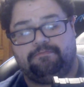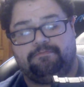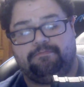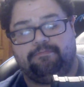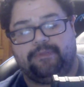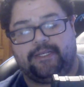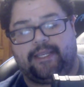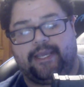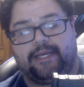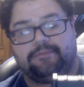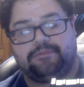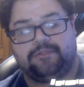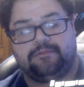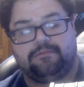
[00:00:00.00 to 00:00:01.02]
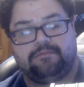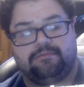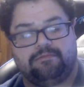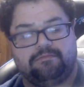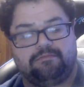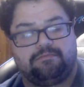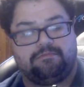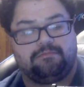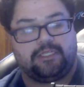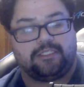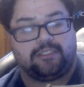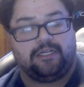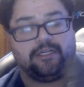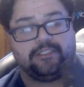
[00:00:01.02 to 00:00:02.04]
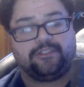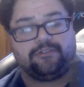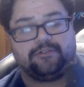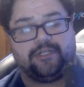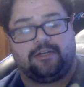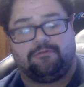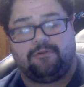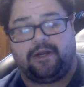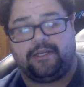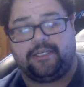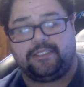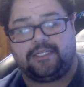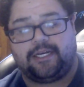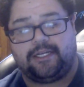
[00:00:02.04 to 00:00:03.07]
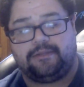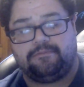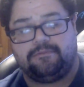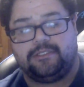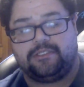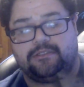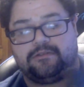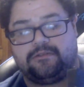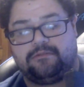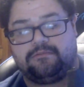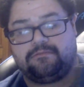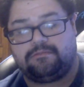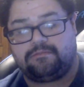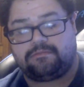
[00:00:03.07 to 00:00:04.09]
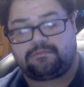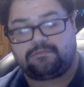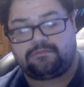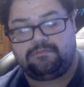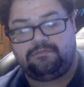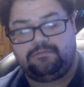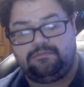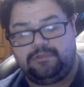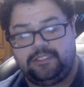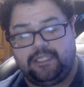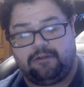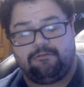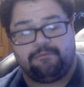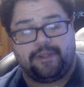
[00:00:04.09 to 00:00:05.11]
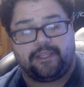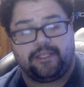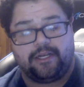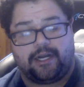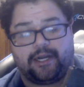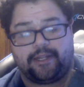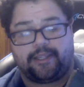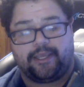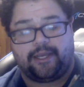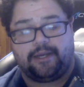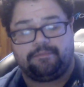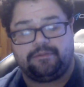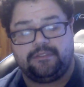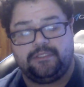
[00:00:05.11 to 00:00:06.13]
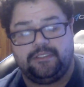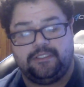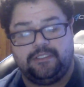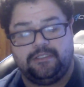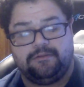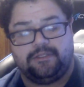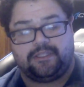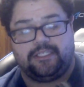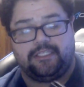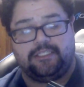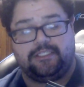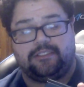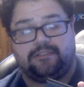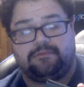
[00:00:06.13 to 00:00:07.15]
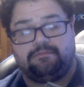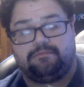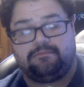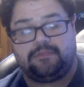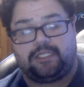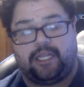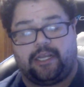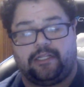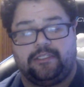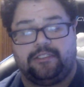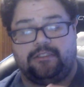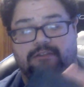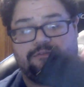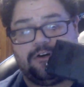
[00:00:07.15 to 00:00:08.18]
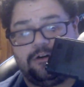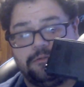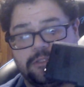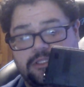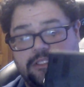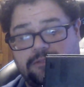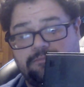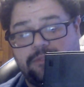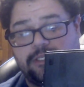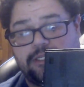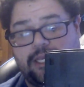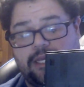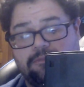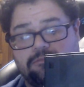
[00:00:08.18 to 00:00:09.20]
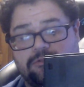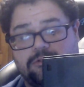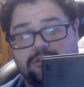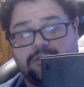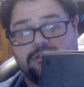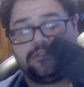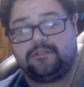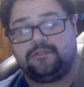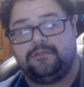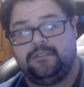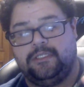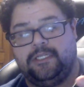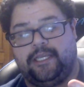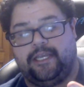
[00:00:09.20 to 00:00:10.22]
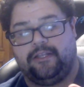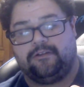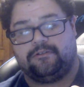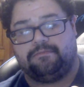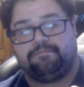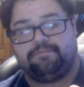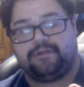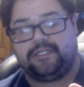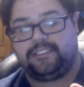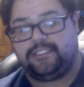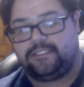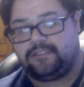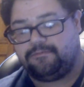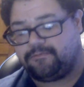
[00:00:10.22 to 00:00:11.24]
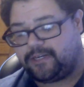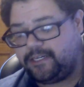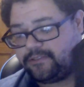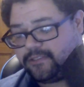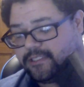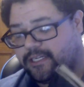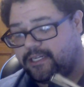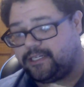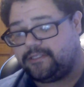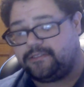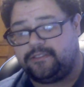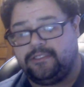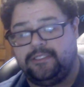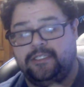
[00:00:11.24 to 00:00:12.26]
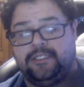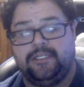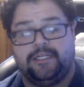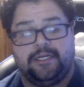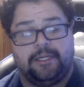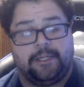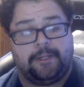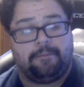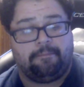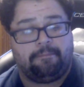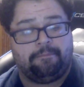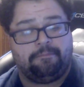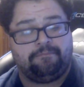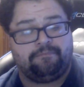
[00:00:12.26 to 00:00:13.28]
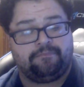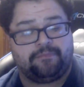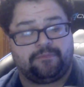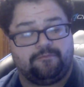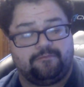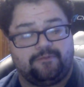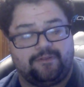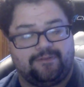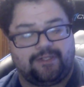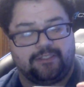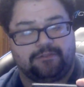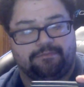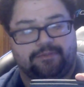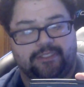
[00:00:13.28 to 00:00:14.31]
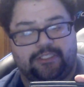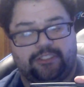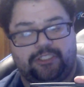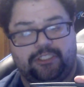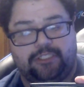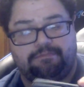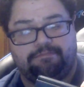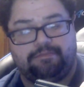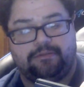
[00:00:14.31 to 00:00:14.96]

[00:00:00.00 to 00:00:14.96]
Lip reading: mid caps as long as they're not a winding type, which would make it a high cap. But these, technically, these fall within mid cap rules, and they're pretty decent round size. While they're pretty cheap.